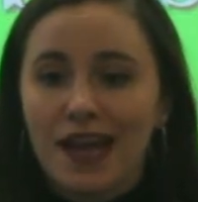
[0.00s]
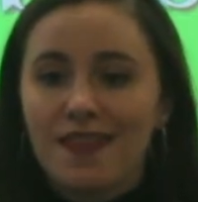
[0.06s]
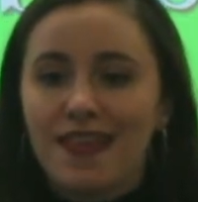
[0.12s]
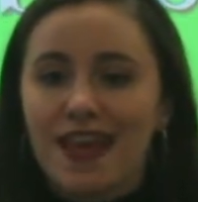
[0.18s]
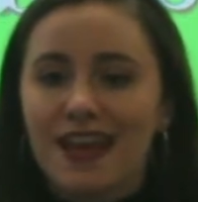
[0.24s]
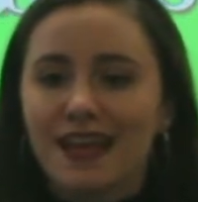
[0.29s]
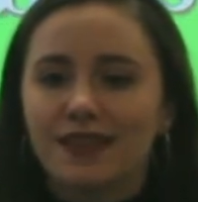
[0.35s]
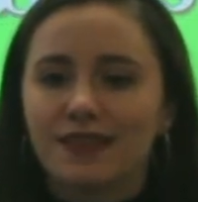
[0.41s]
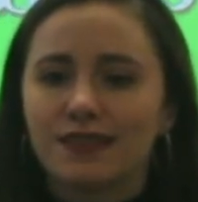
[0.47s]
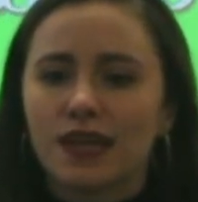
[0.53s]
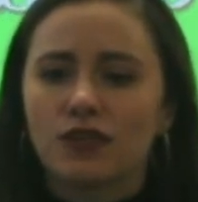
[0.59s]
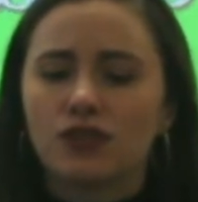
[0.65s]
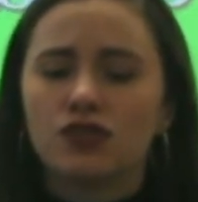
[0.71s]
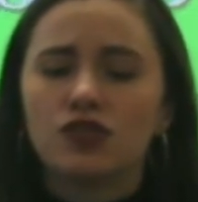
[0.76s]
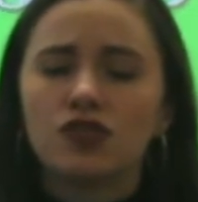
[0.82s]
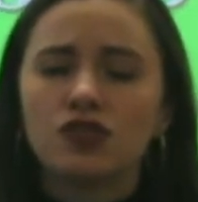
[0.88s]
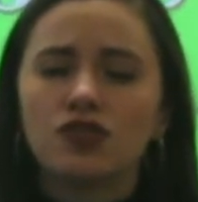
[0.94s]
They can
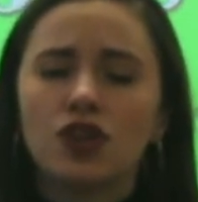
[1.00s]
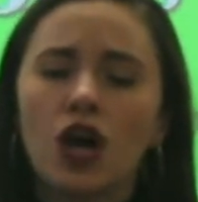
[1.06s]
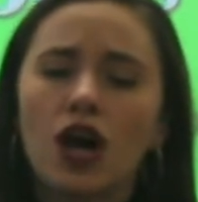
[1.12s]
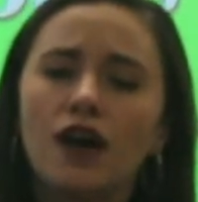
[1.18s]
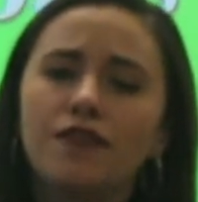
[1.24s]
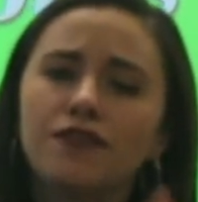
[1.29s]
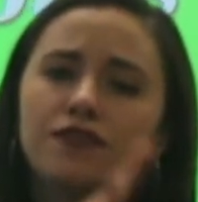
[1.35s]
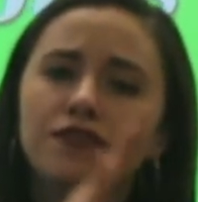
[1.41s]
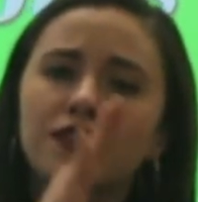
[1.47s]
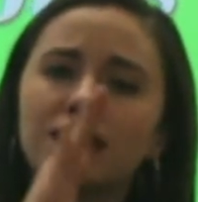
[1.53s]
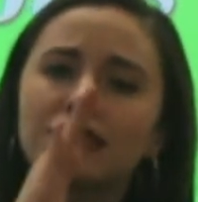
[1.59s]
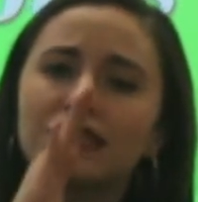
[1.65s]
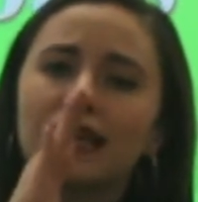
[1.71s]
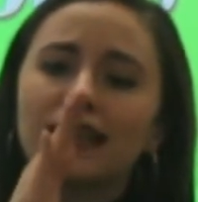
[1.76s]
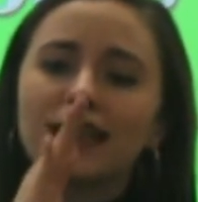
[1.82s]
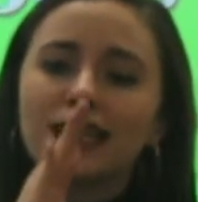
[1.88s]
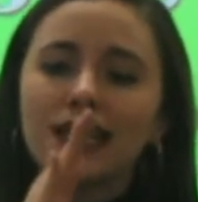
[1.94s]
sound soft and
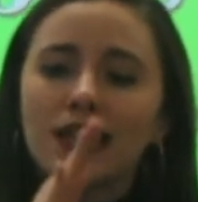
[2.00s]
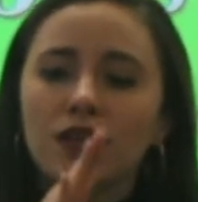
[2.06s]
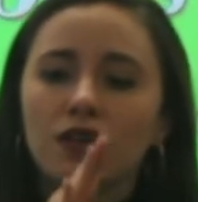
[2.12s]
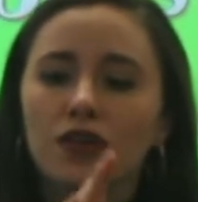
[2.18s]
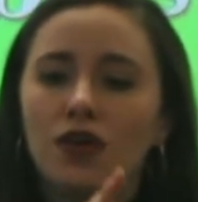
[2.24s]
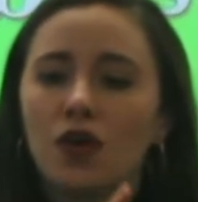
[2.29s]
delicate,